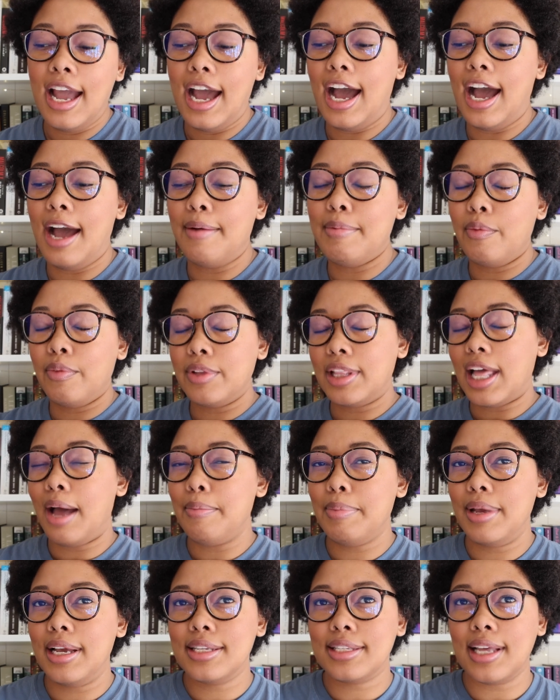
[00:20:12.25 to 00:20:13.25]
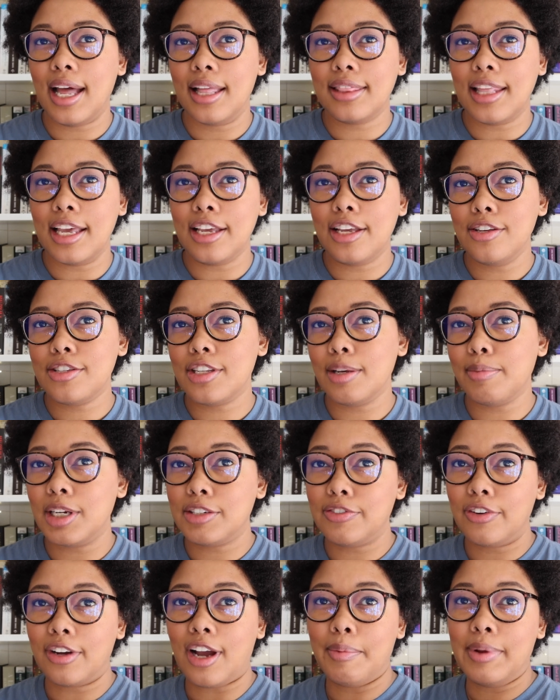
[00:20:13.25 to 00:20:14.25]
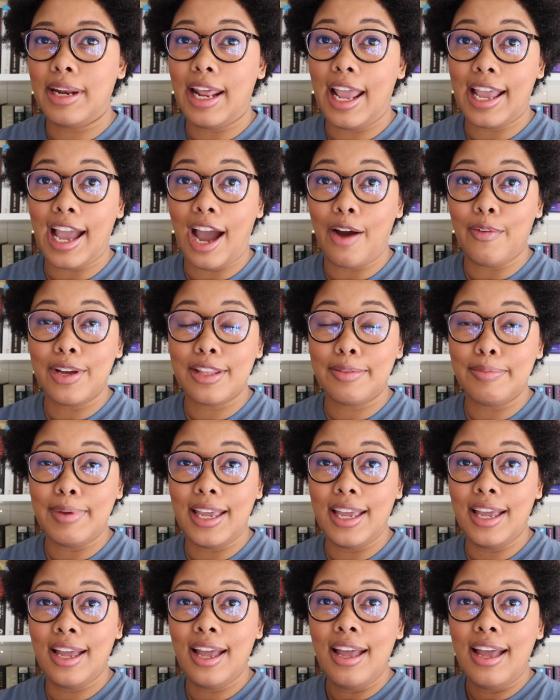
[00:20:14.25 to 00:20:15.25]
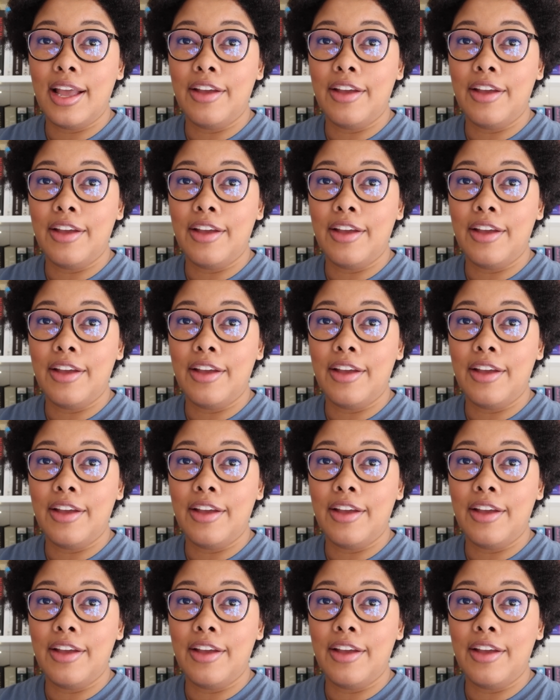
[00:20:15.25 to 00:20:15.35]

And with that being said, thank you so much for coming to hang out with me.